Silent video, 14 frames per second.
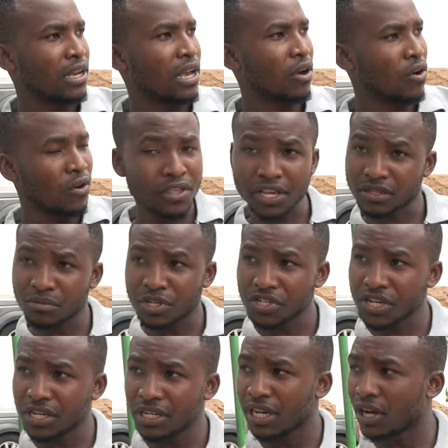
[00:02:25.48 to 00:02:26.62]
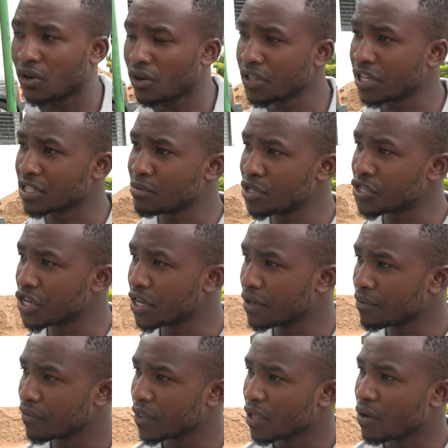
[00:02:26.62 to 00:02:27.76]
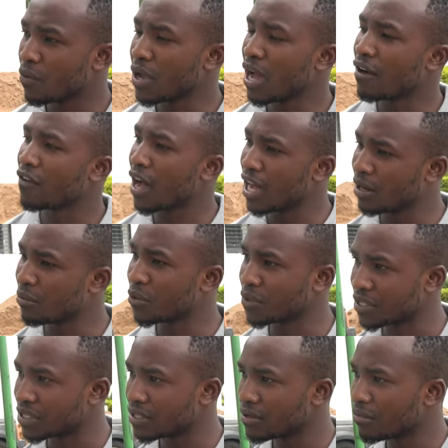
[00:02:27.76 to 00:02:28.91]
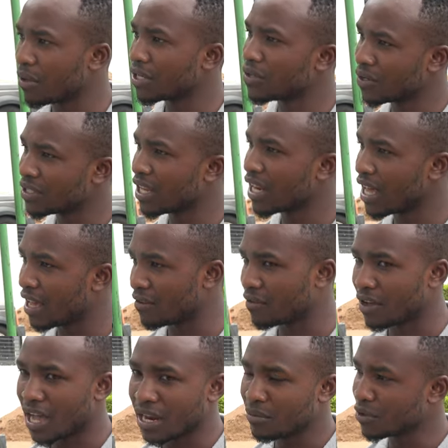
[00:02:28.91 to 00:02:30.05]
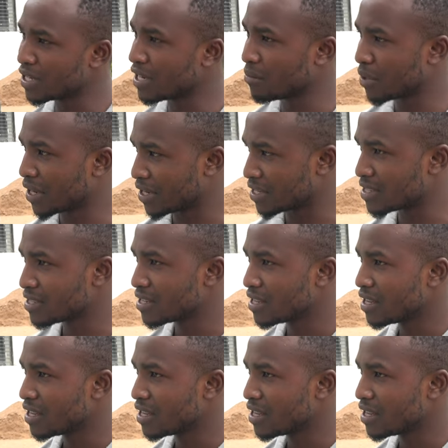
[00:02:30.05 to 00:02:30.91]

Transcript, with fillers: ecology exhibition. In ecology exhibition, we have animals, but not alive. Animals and the birds.